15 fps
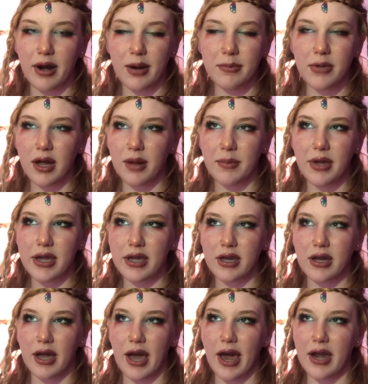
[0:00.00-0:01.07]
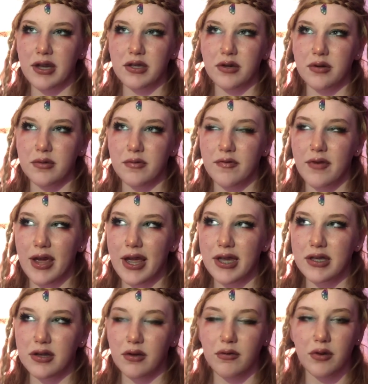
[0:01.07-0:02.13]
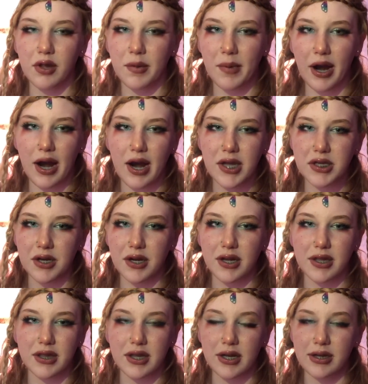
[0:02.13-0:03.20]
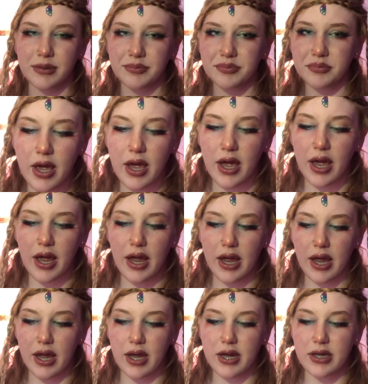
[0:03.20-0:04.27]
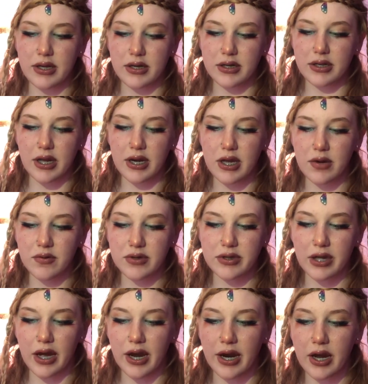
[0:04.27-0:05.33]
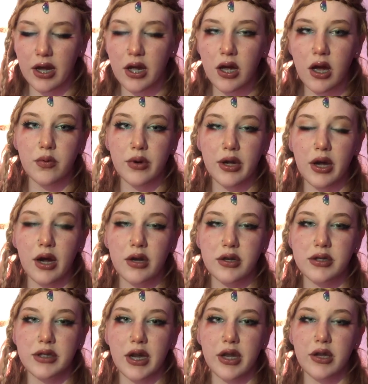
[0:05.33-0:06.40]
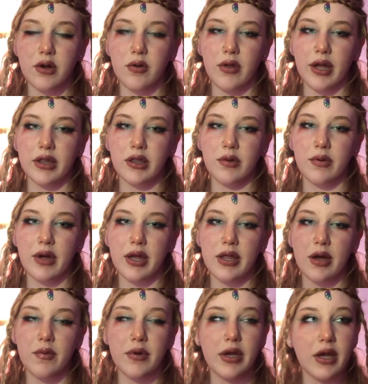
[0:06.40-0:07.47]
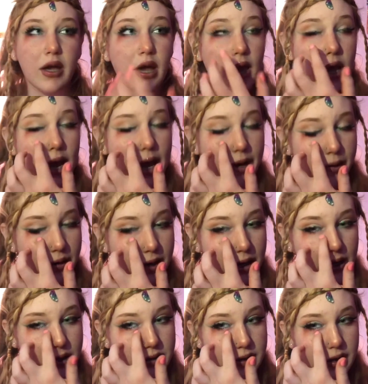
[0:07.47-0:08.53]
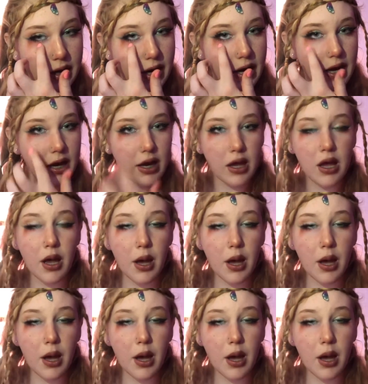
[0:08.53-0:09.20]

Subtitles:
I'm not making an attitude face or rolling my eyes or anything. And then he was like, we understand you don't like the way that we handled it yesterday,